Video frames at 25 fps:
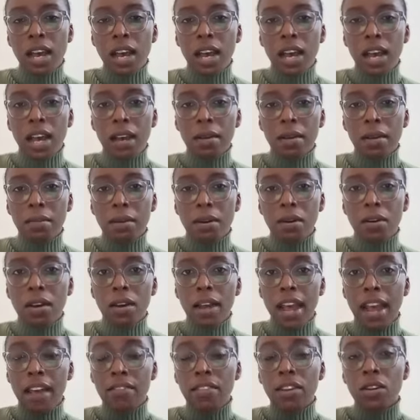
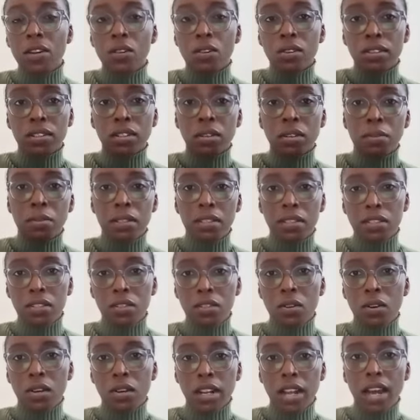have their wholesale business
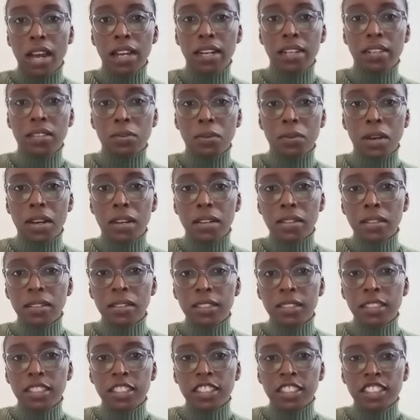online as well?
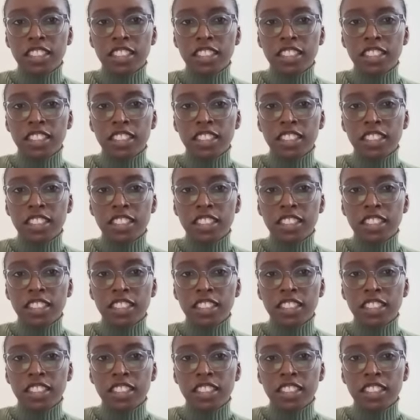